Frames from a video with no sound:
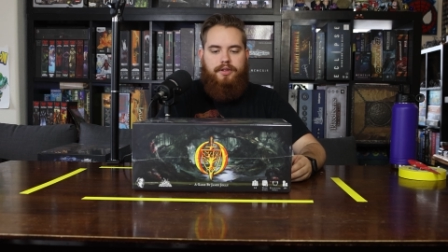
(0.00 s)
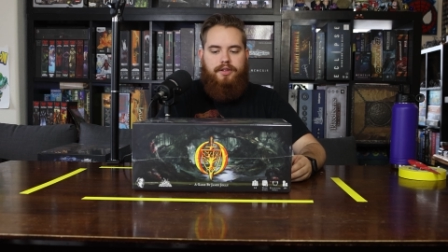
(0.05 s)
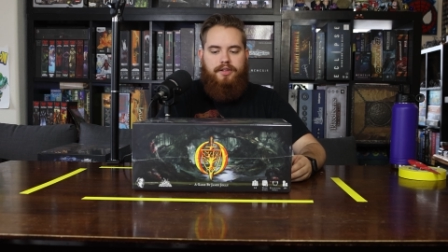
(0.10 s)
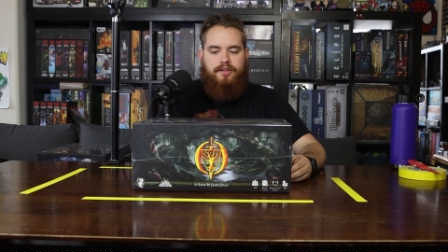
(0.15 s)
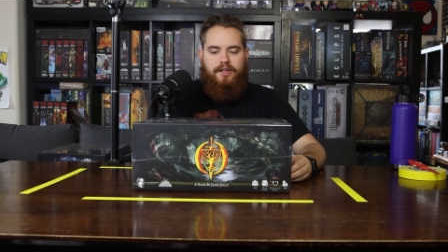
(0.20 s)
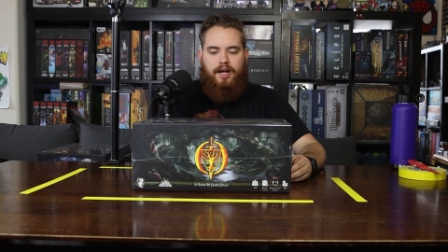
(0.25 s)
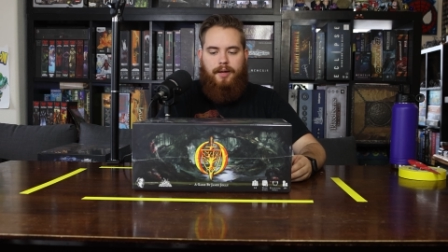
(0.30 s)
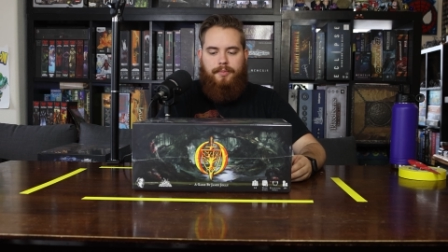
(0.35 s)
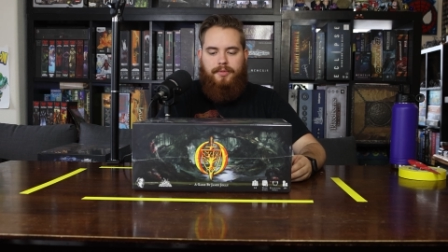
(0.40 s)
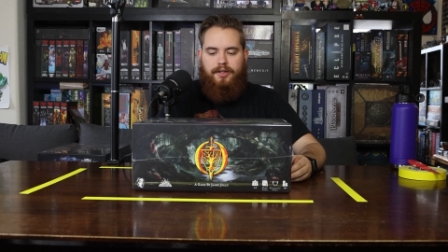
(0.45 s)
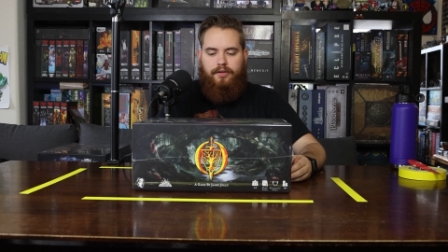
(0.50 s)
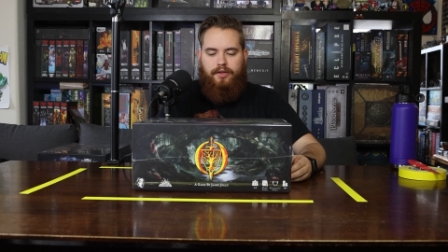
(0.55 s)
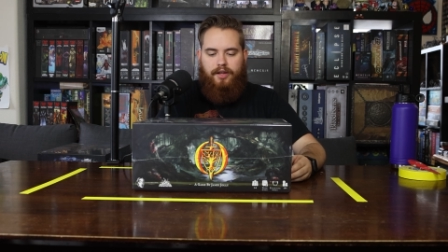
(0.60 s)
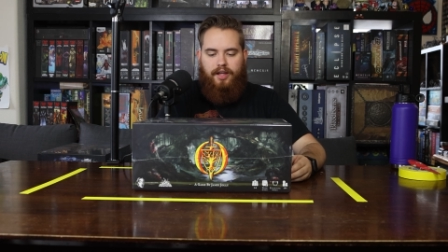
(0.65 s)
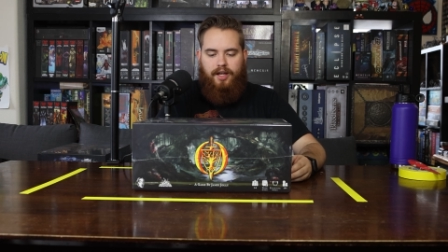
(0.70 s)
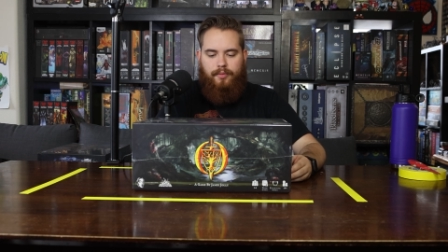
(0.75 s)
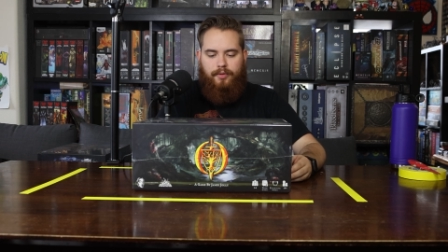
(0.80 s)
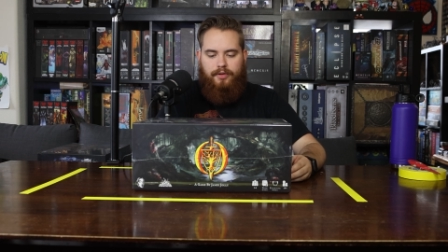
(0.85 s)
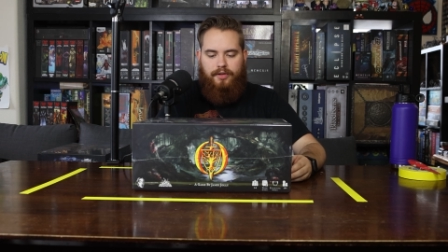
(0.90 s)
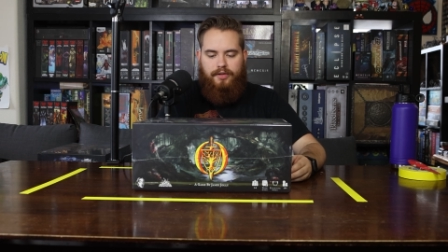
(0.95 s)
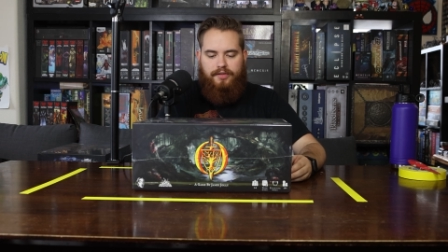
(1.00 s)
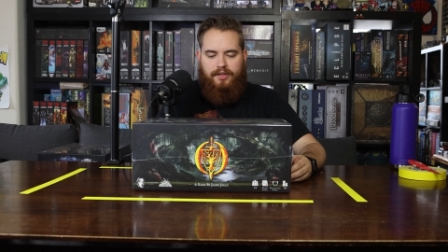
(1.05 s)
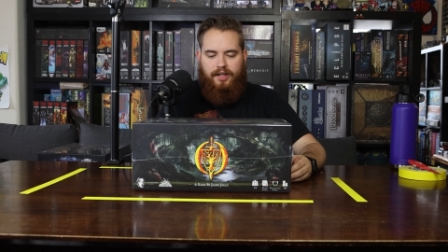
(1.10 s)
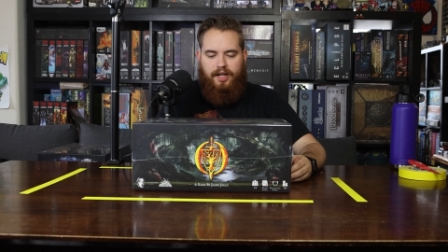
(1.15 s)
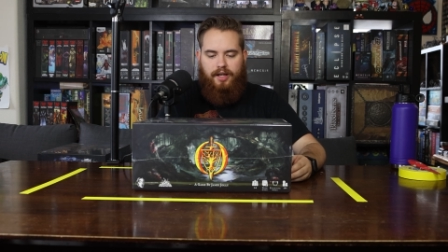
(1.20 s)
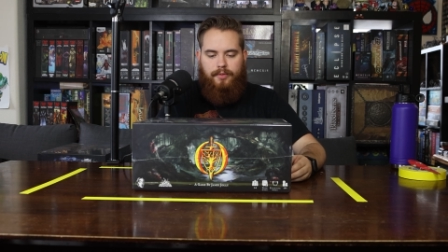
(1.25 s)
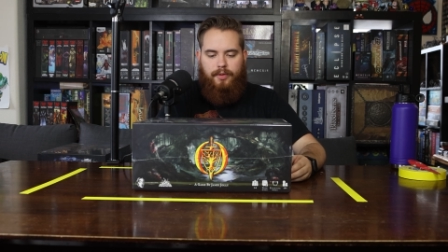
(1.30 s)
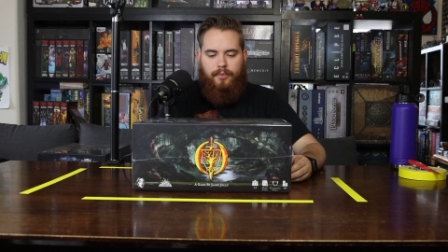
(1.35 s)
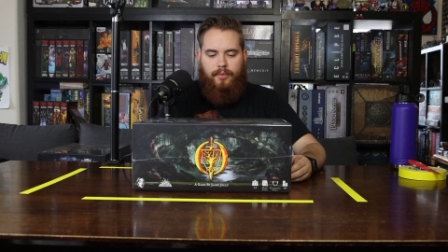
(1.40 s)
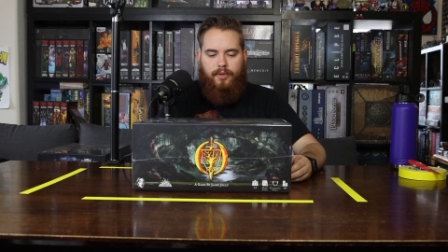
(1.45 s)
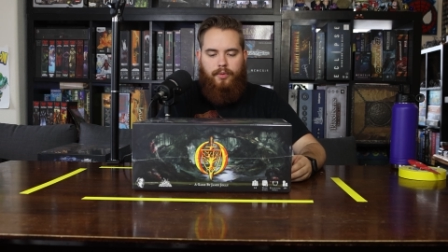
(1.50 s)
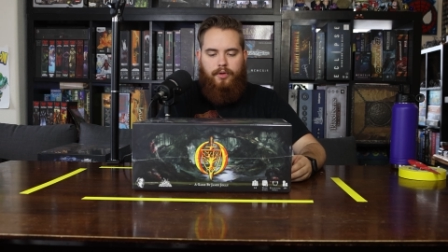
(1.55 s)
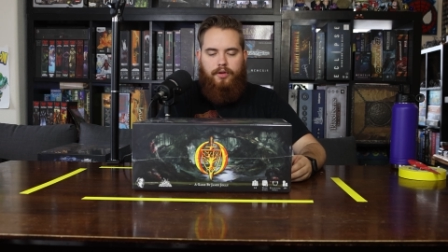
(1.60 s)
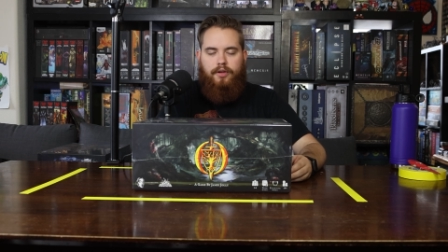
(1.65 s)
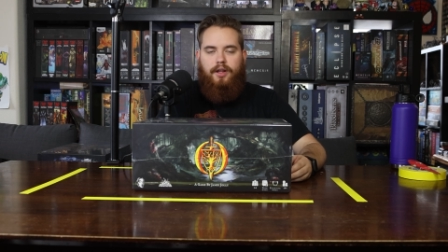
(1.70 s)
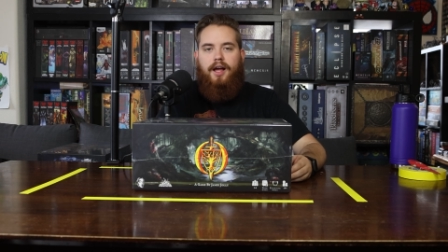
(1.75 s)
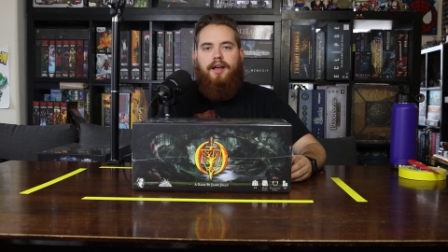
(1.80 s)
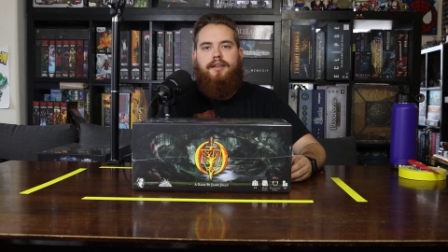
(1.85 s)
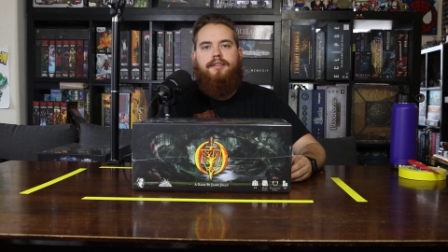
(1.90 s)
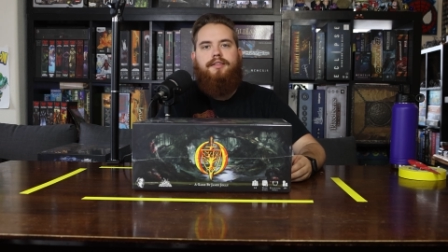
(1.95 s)
with the top-down camera this time than we
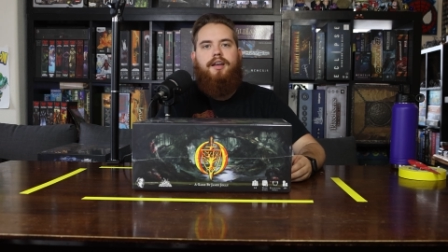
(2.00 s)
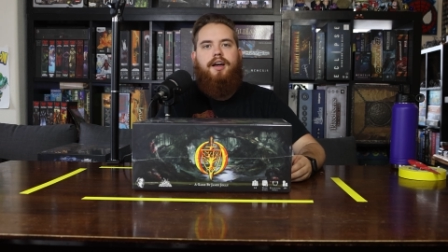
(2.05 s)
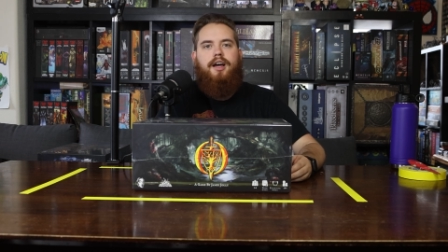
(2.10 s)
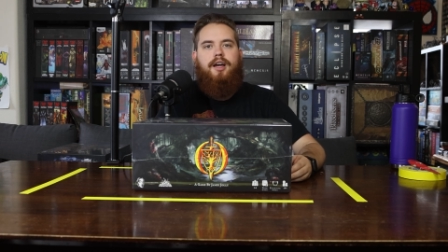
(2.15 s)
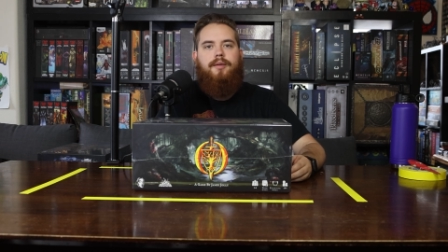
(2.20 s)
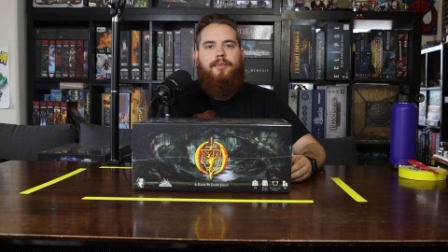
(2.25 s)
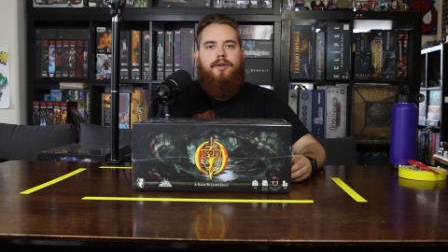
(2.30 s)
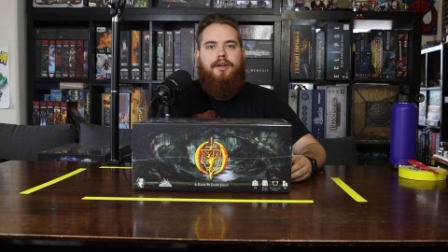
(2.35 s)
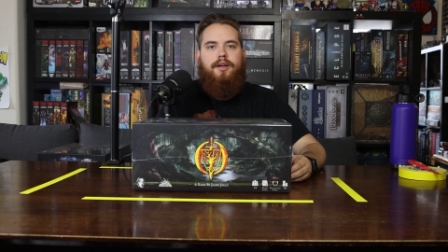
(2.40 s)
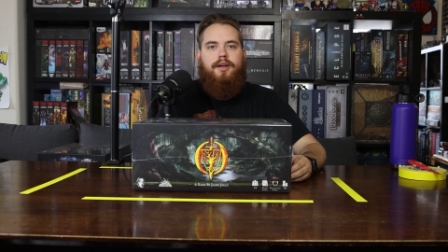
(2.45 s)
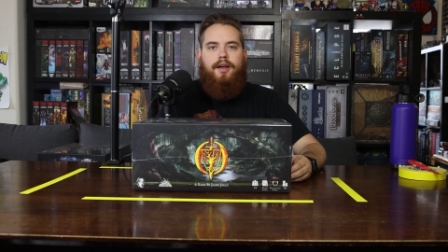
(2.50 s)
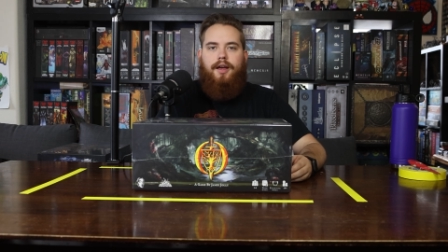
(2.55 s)
were last time.